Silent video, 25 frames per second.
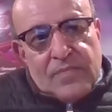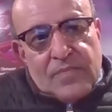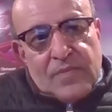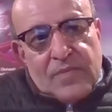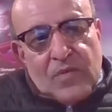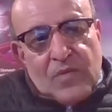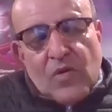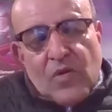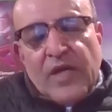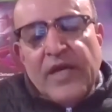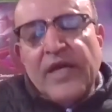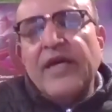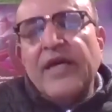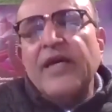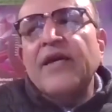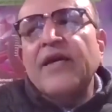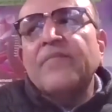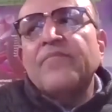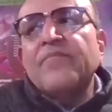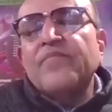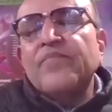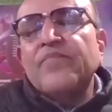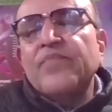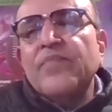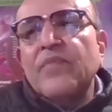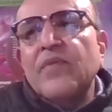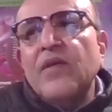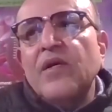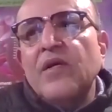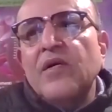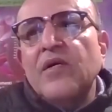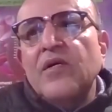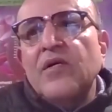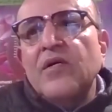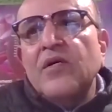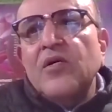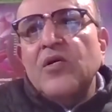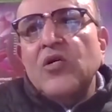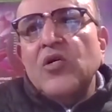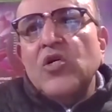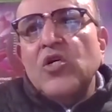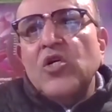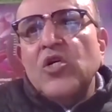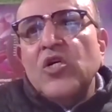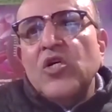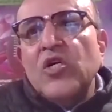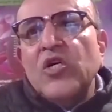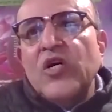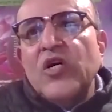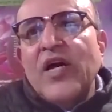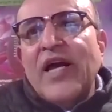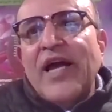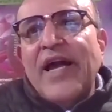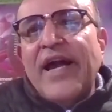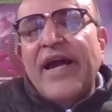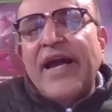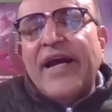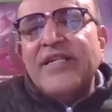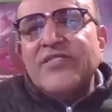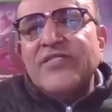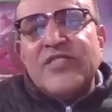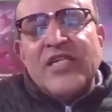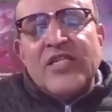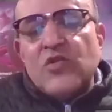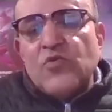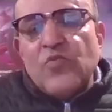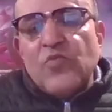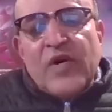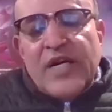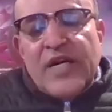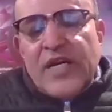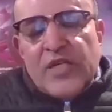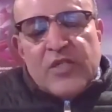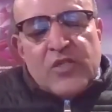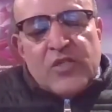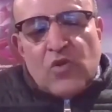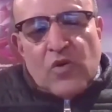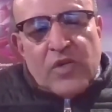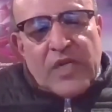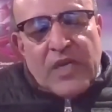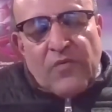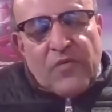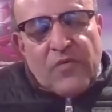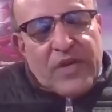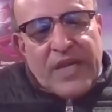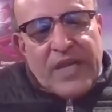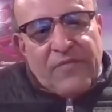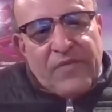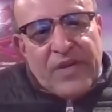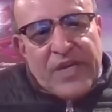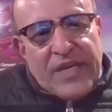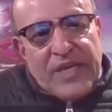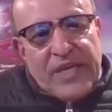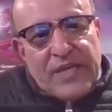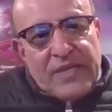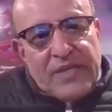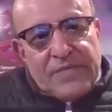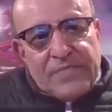Okay, and Sattva does not have gravity.